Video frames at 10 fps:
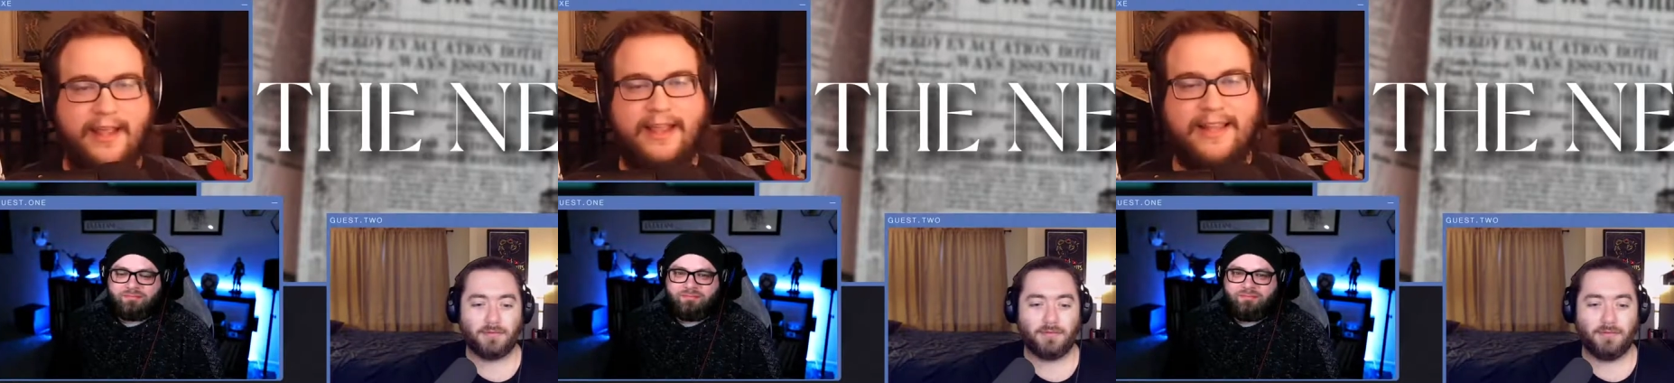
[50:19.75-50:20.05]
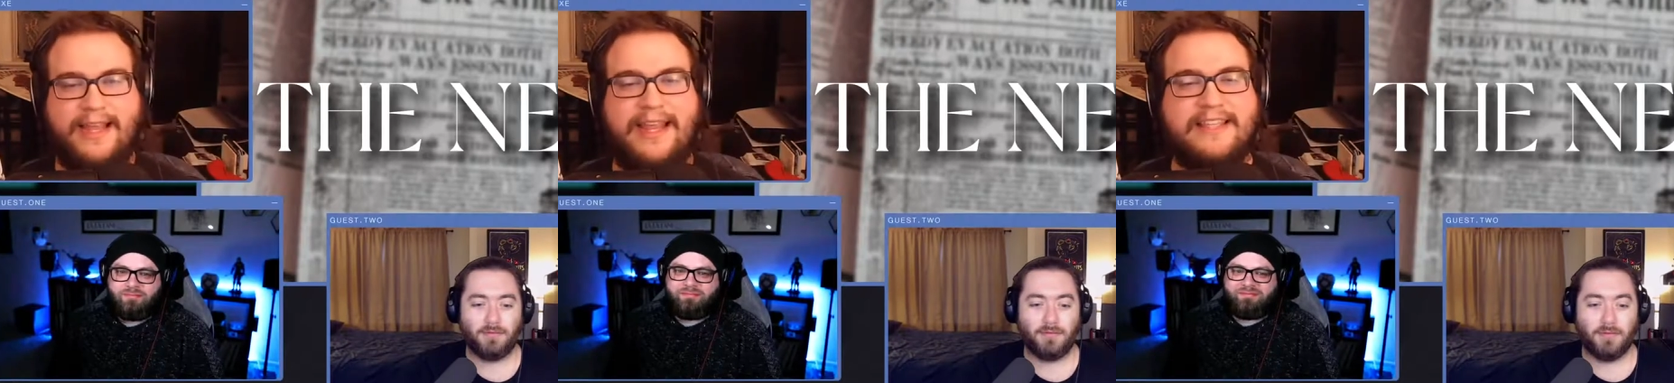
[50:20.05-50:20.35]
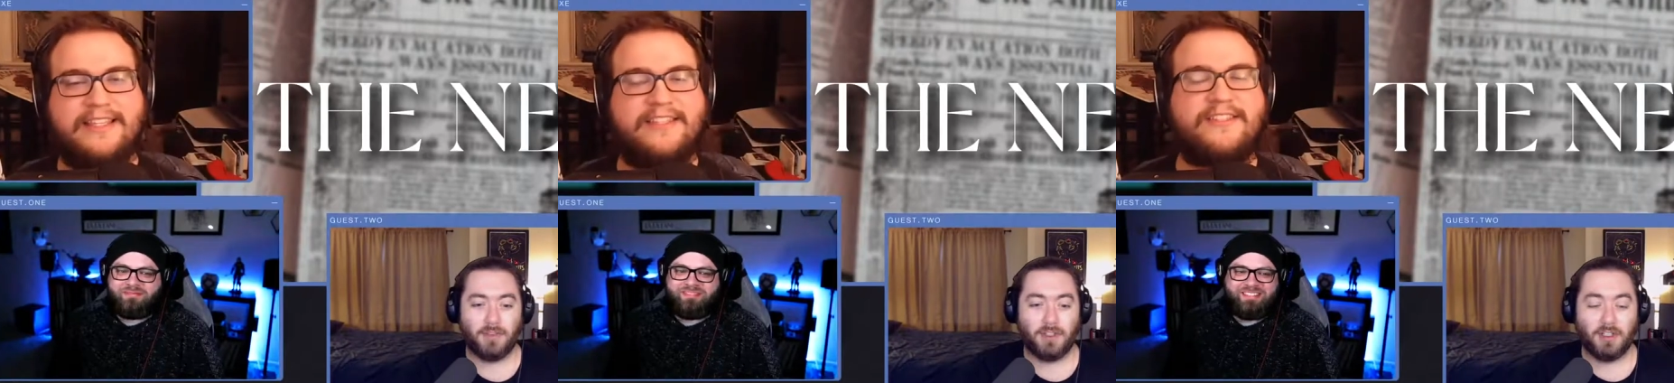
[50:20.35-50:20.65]
Speaker 1: Like,
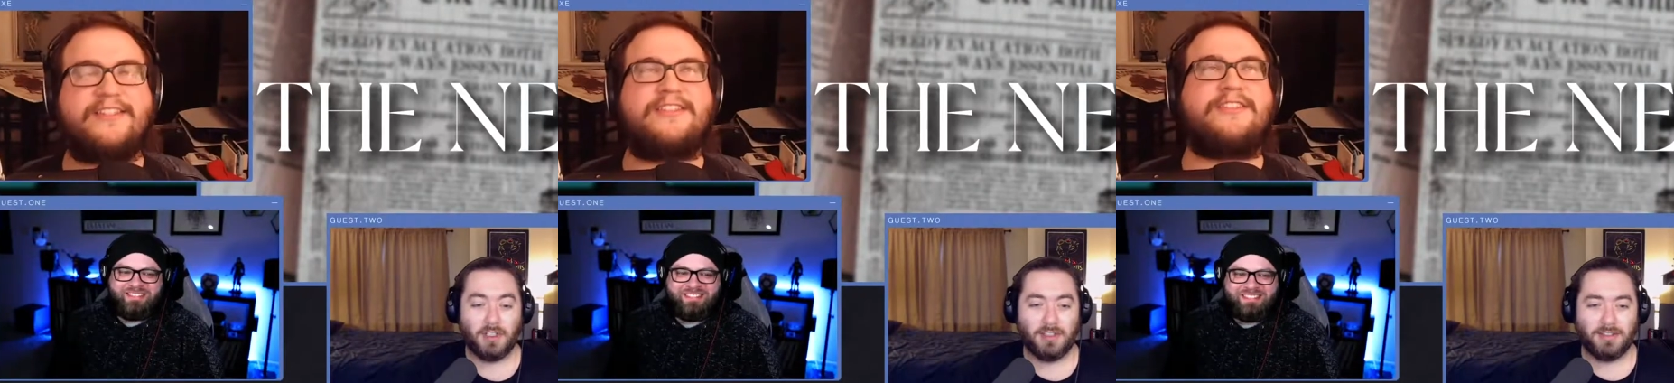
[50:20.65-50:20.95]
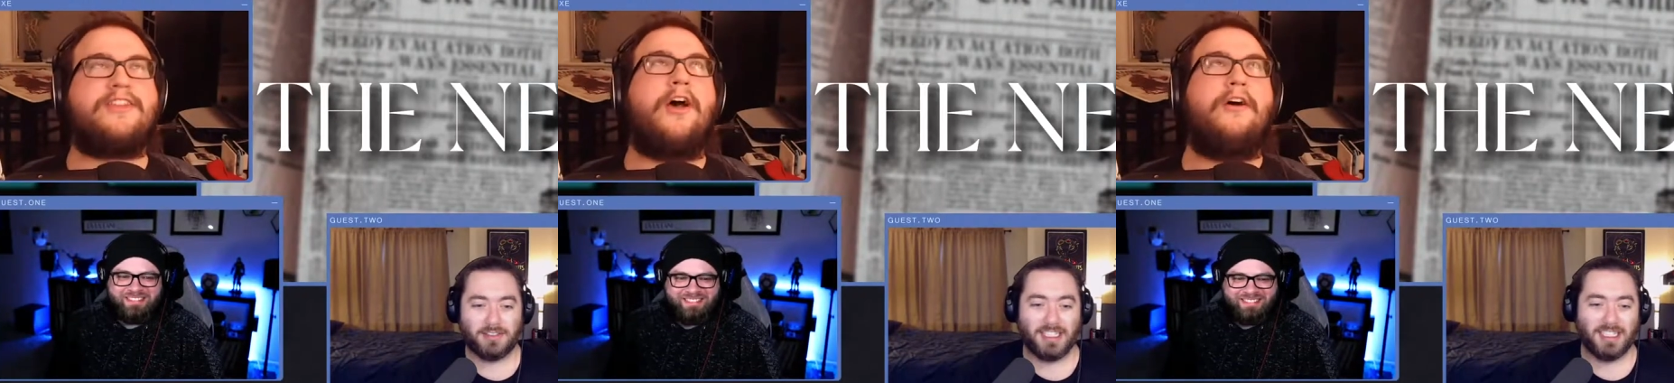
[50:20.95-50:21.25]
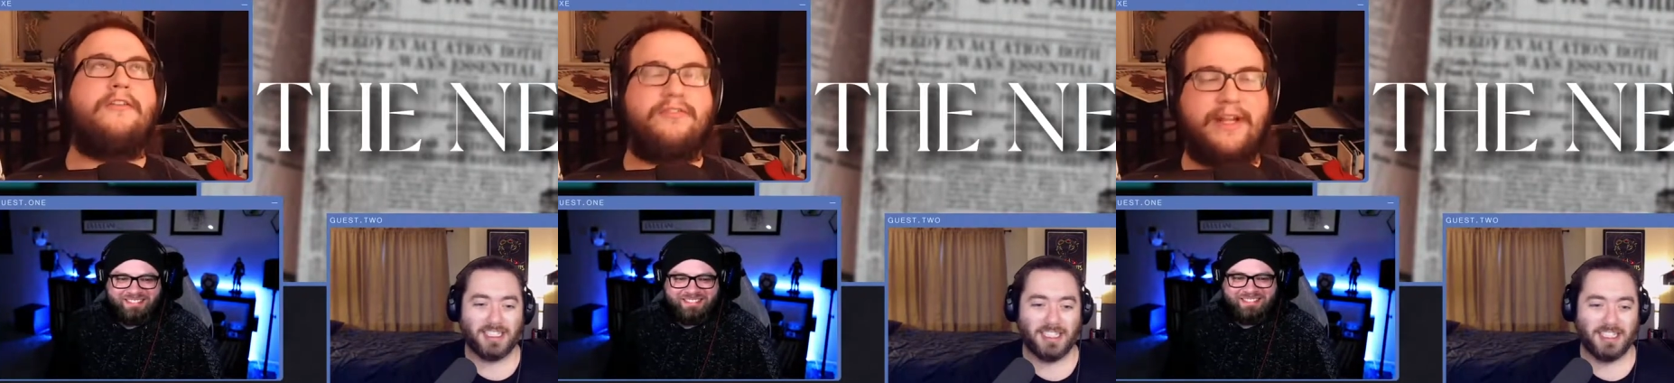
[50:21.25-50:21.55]
it's so
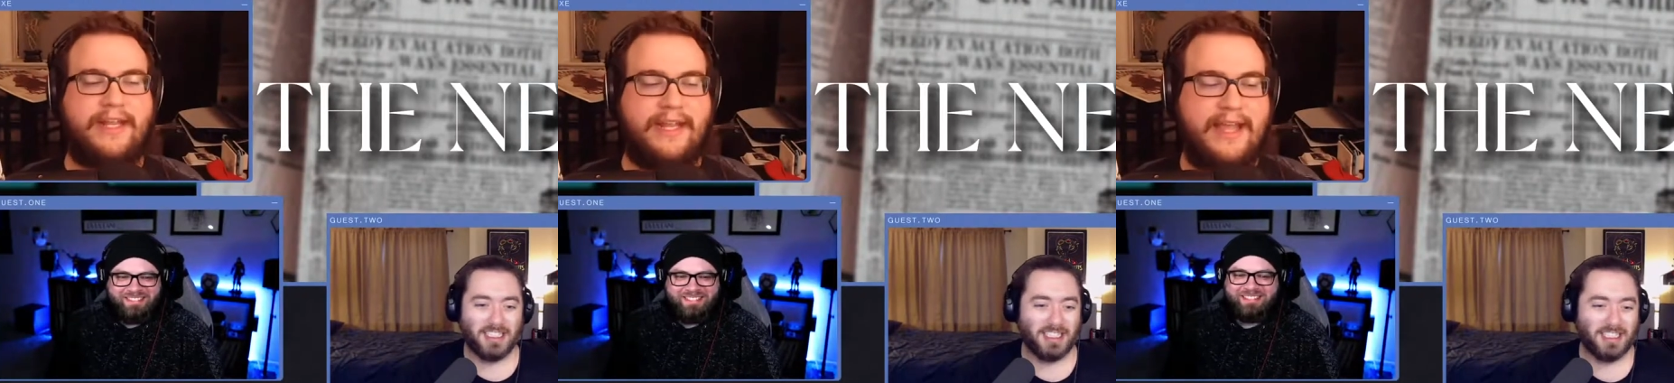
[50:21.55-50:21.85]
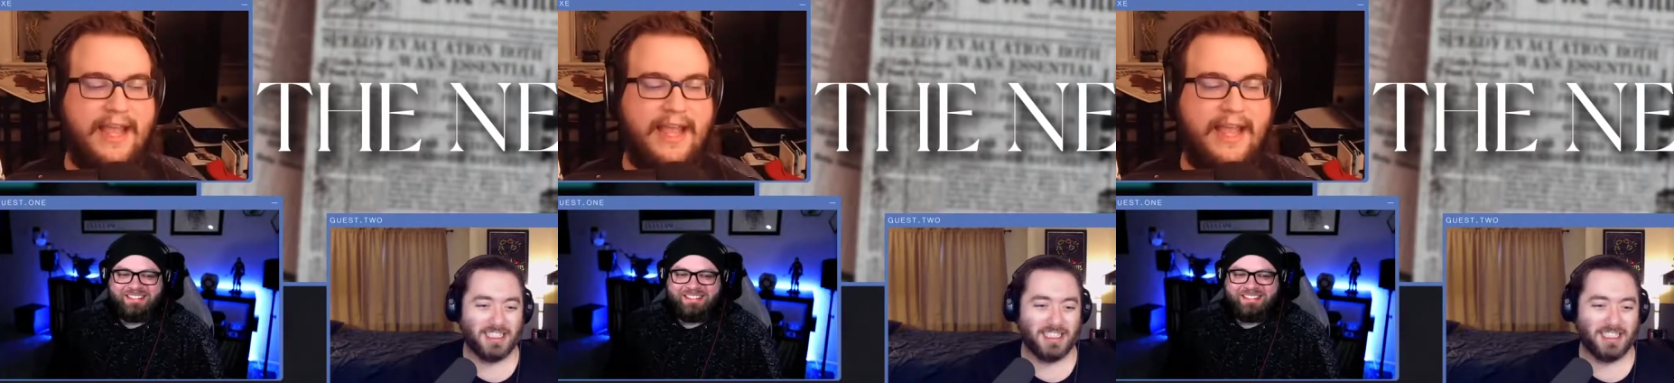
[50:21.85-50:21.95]
funny.